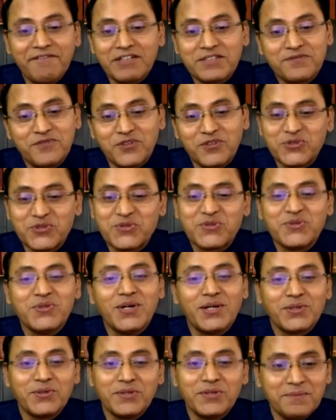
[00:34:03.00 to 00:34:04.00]
forced to
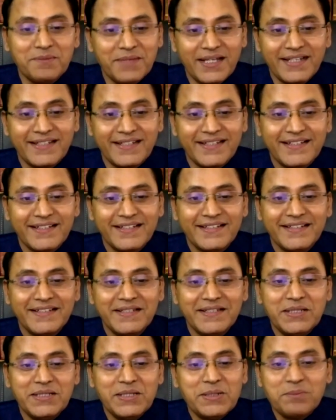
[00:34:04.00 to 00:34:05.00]
argue the matter.
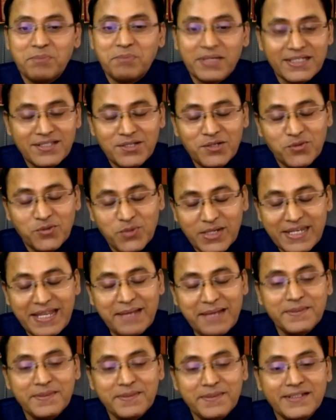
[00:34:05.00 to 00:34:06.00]
But you know what
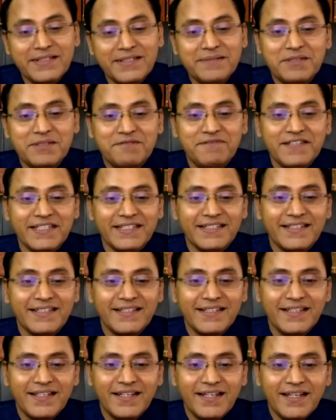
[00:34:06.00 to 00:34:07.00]
happened in between?
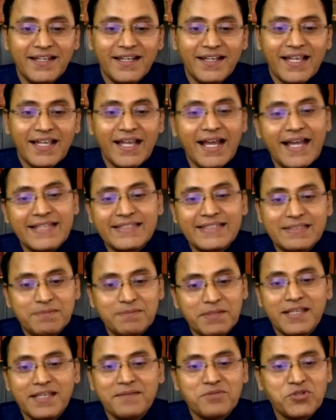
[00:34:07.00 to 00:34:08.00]
As it
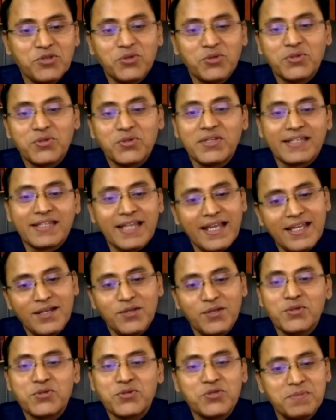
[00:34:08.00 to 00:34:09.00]
became sure that I alone
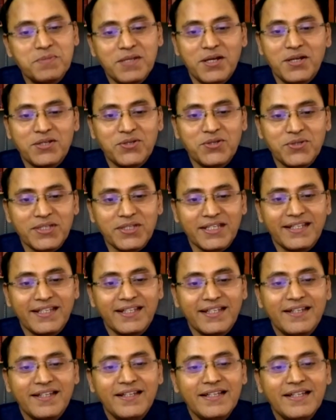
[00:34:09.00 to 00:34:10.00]
should be arguing,
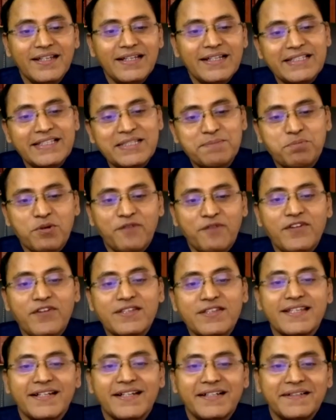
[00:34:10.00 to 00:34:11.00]
this
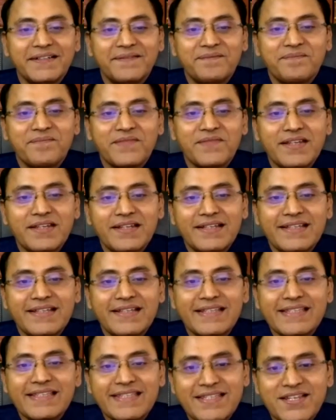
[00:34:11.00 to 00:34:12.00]
professor
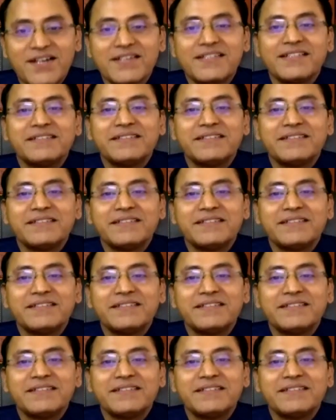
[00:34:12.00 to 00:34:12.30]
started